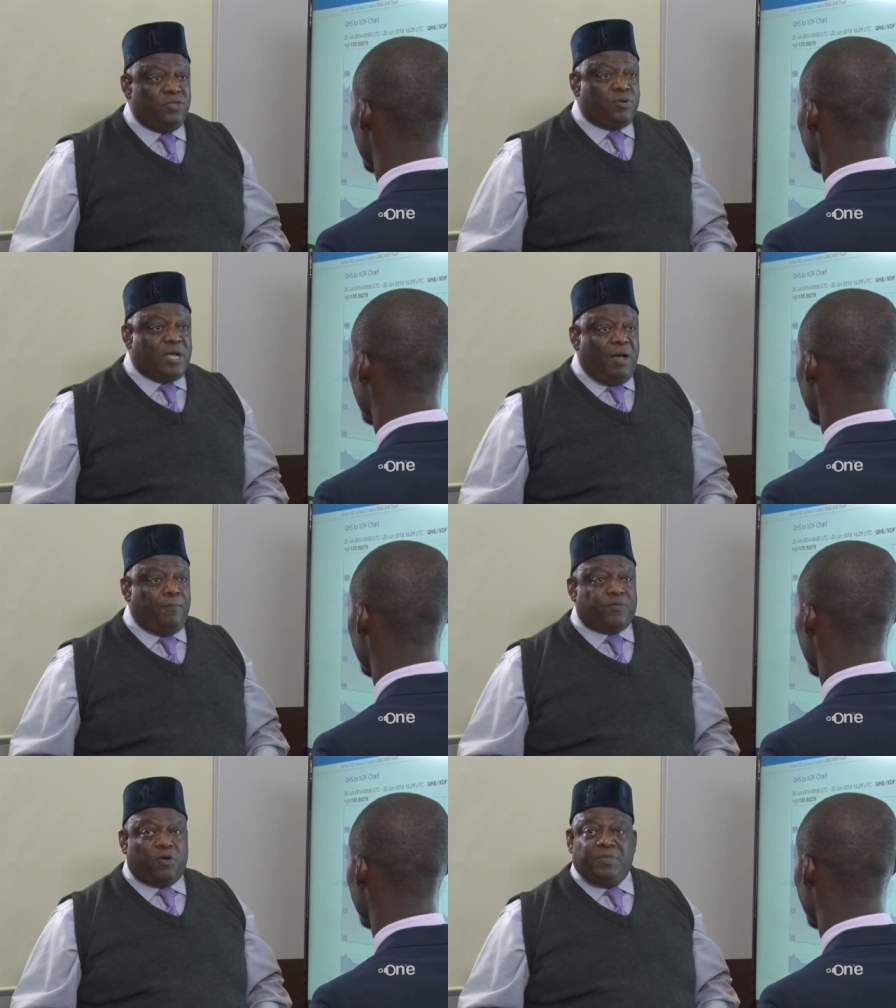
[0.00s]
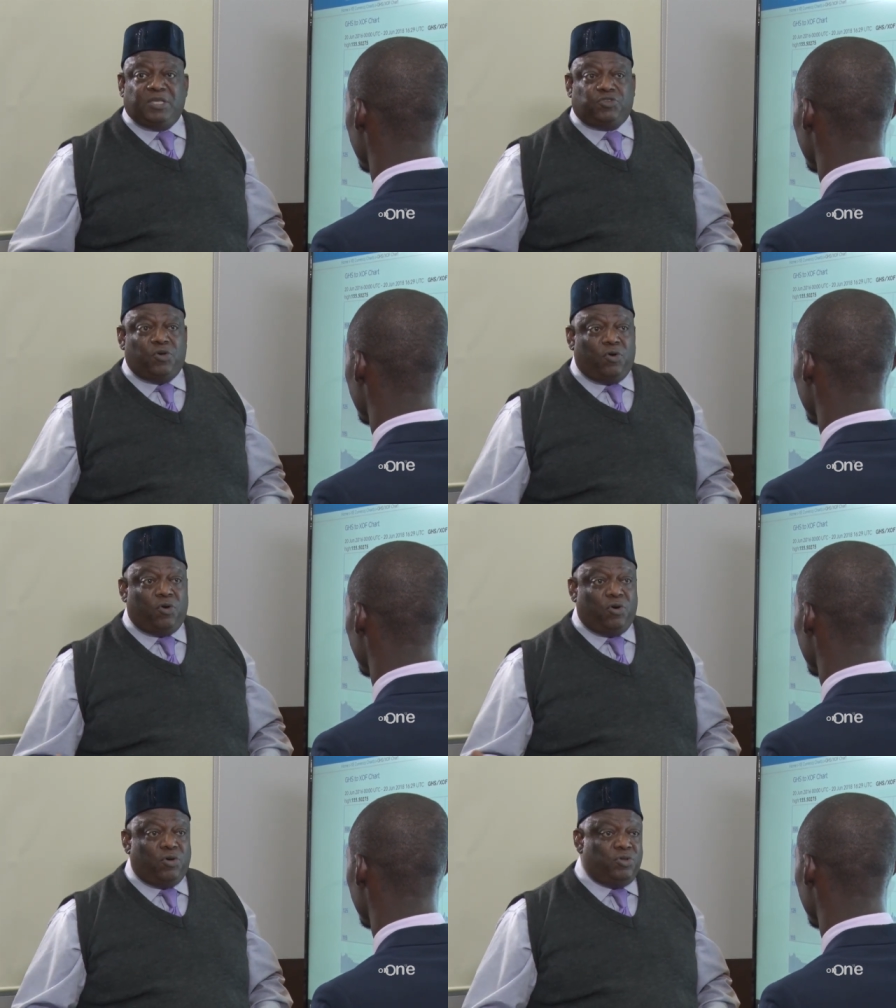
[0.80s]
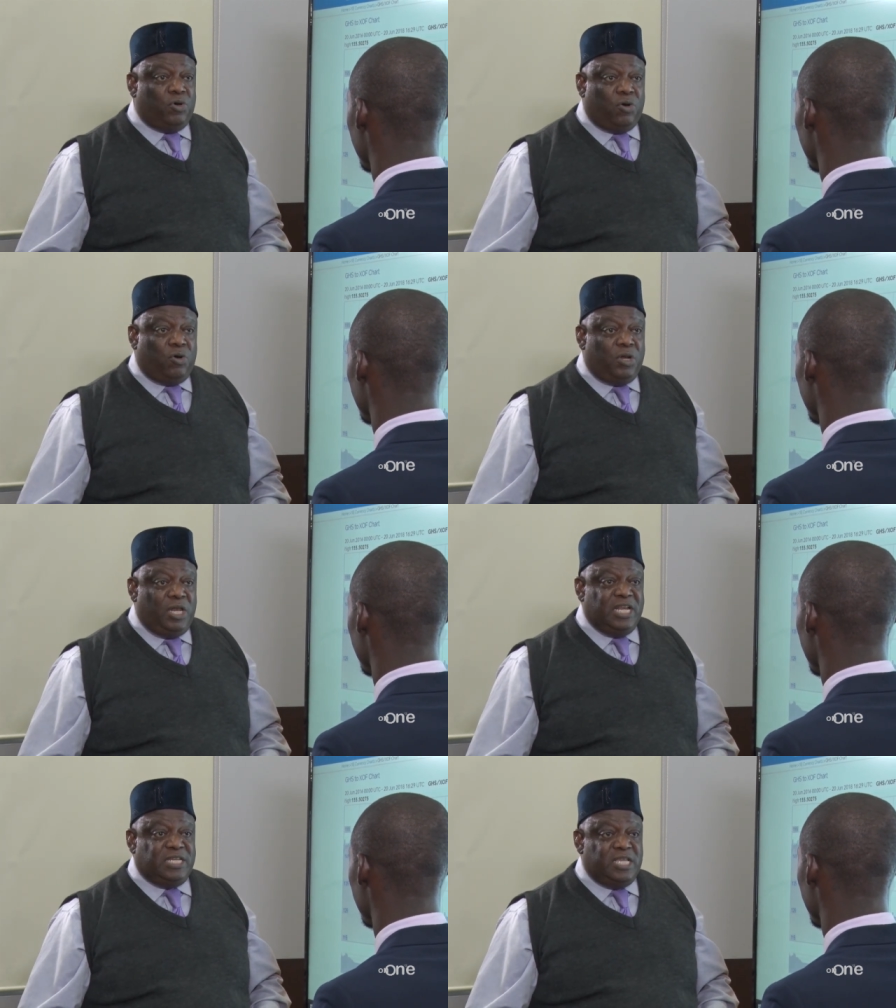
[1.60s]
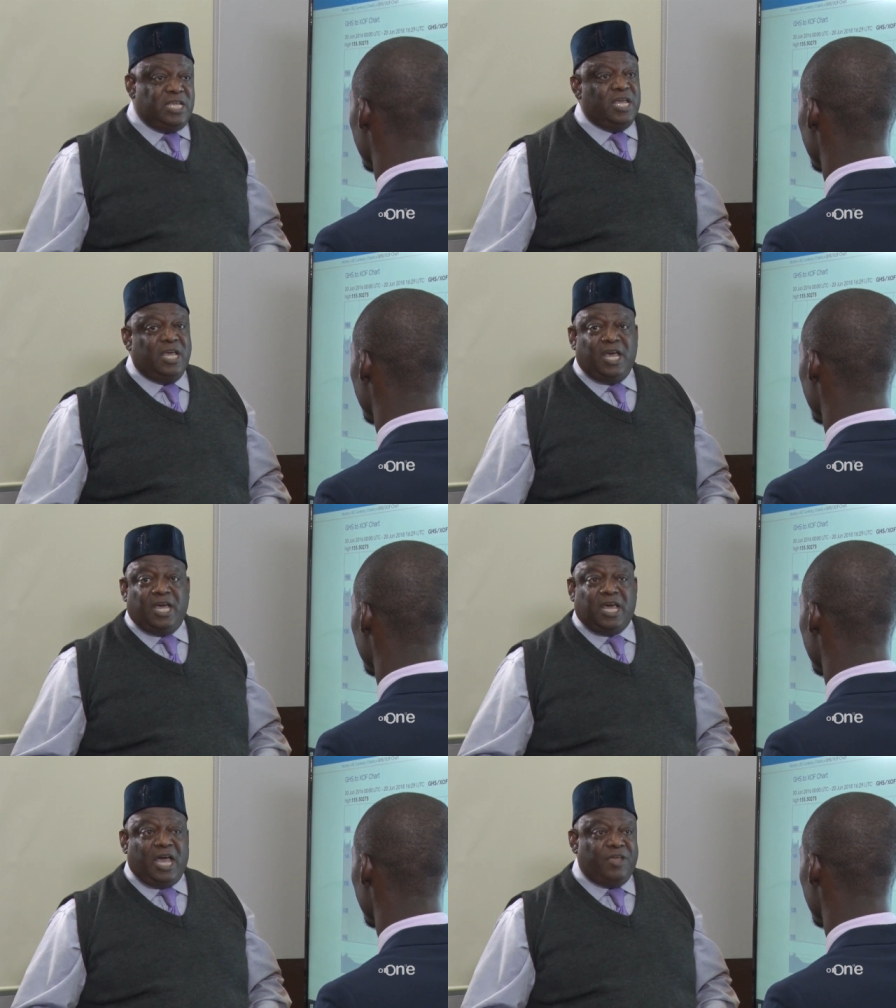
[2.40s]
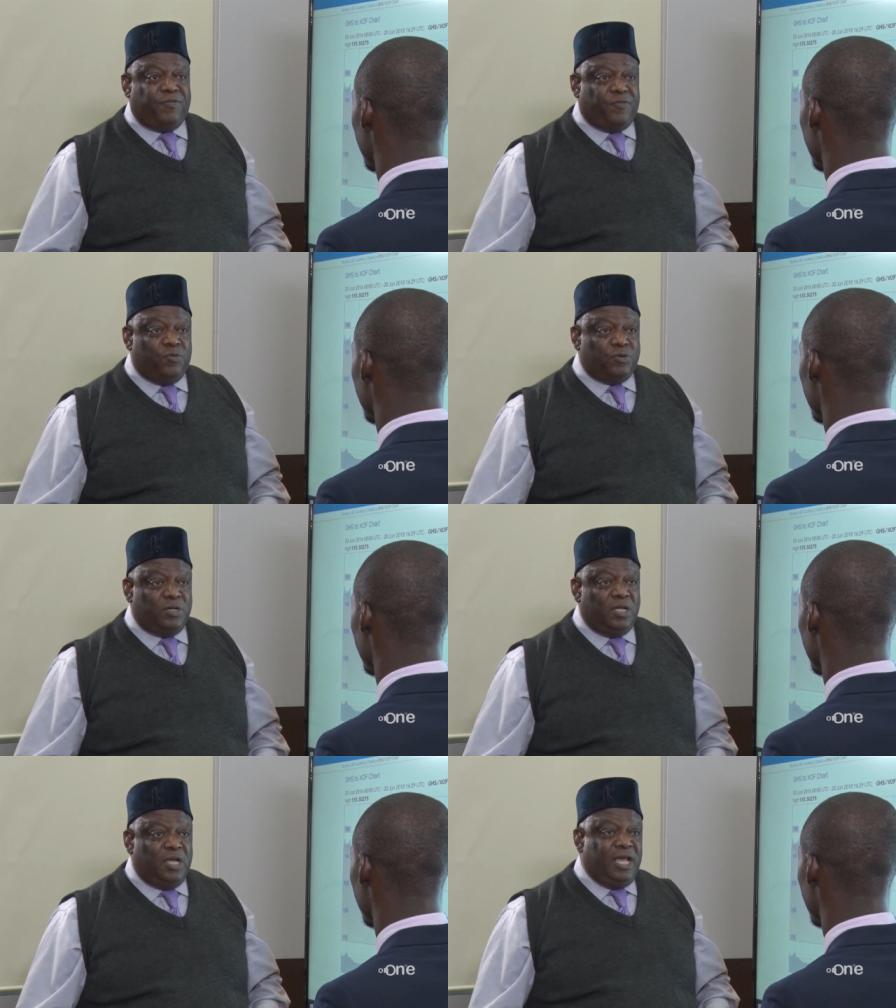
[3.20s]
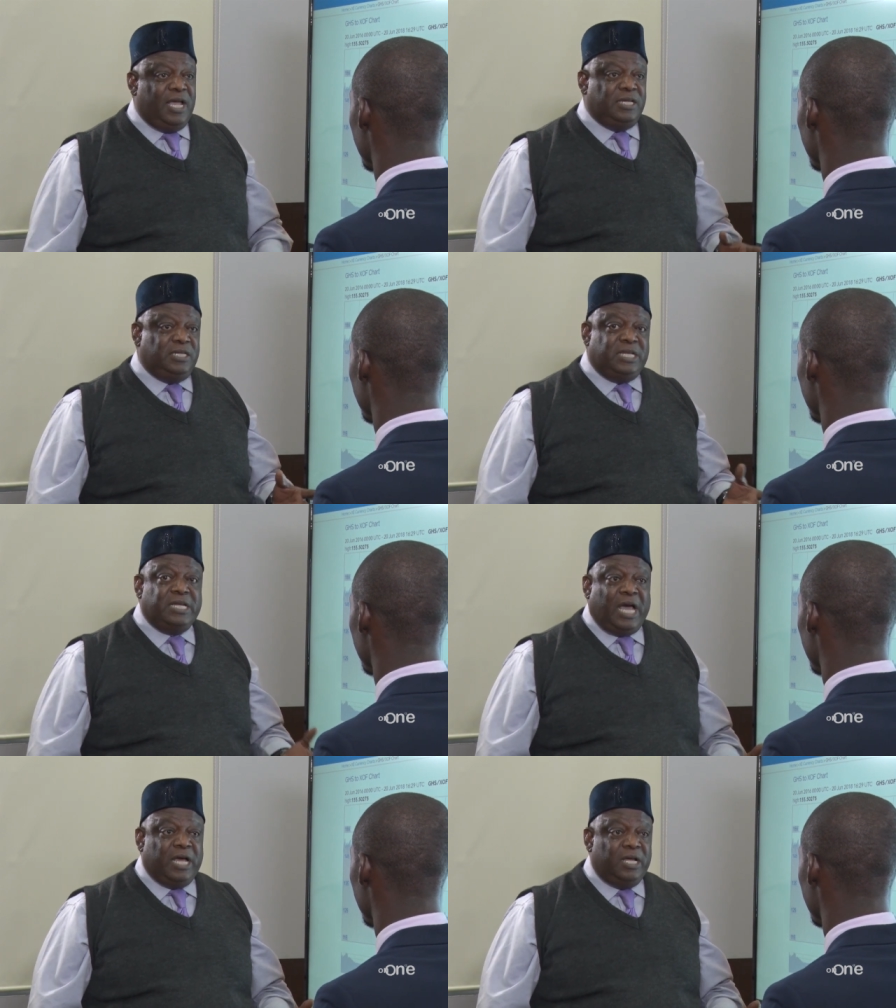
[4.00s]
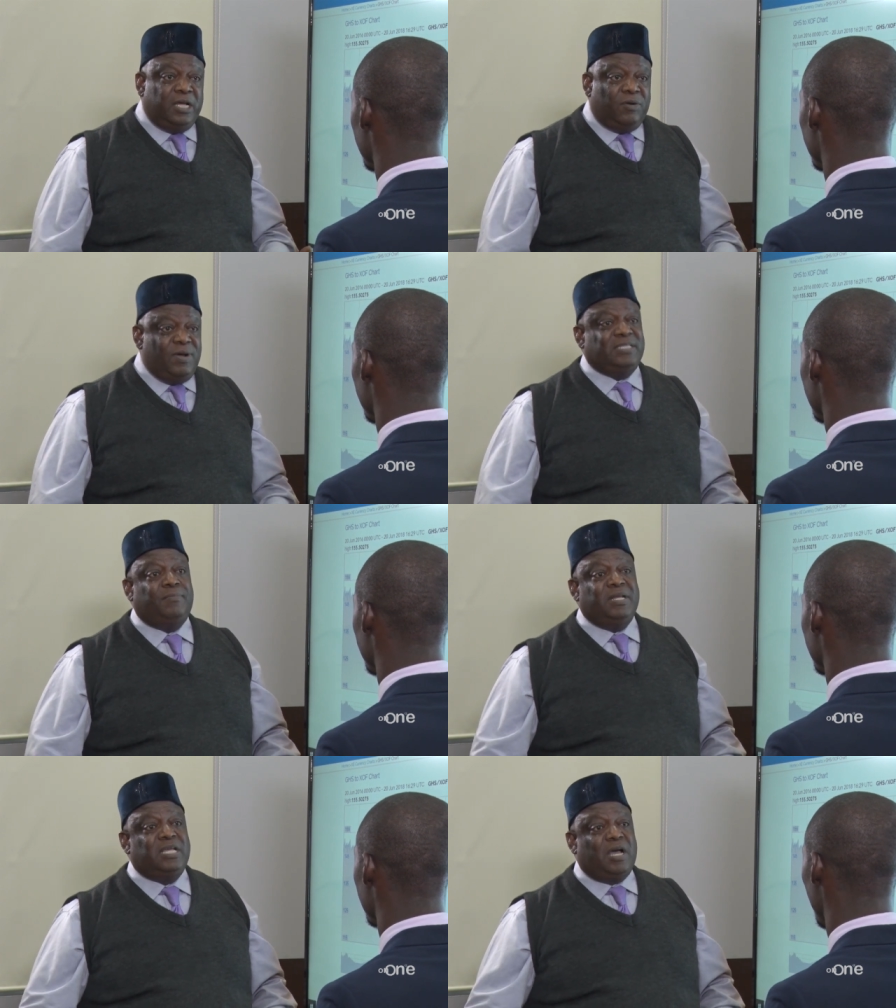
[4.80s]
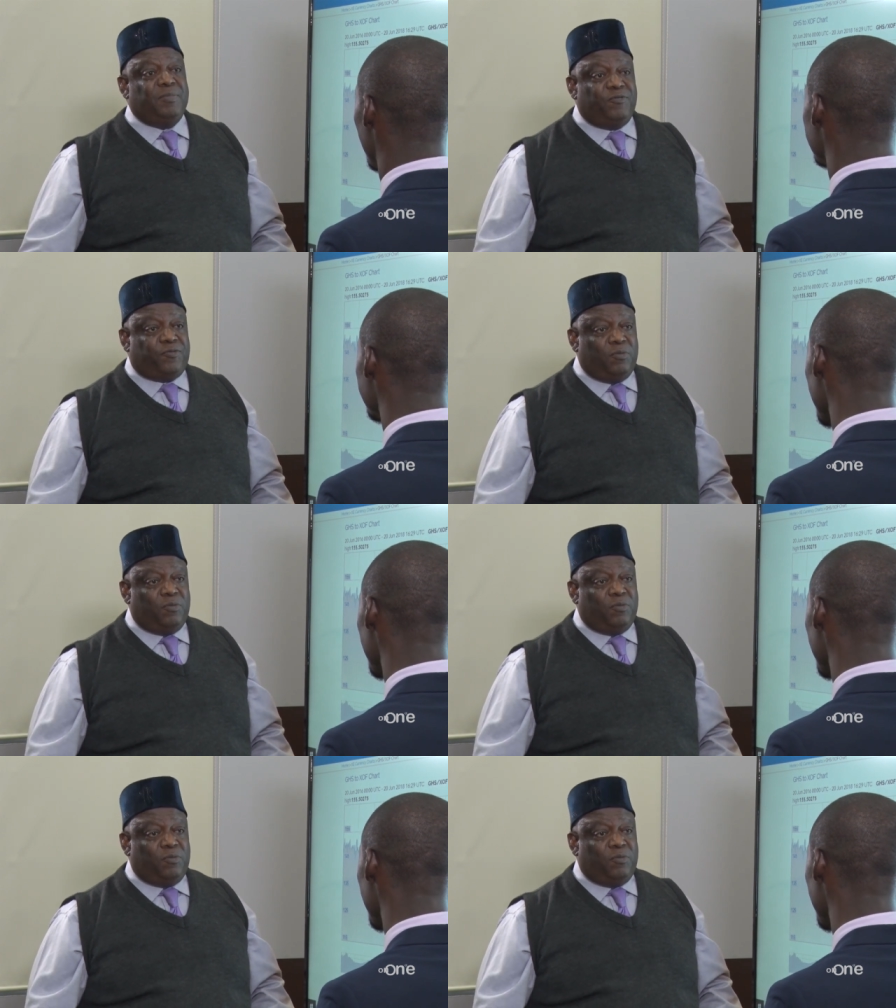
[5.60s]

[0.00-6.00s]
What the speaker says: You can't promise your lady an iPhone and dinner. Where's the money coming from?